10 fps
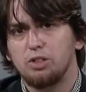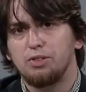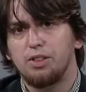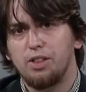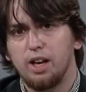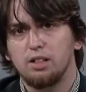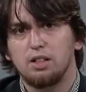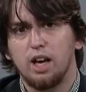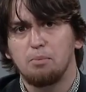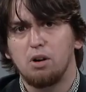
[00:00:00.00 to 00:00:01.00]
for things
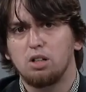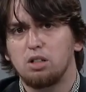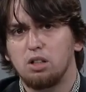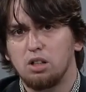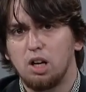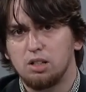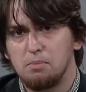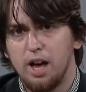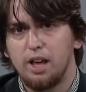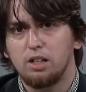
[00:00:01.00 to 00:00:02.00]
like personal
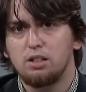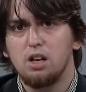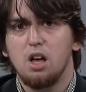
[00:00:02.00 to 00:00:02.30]
cosmetics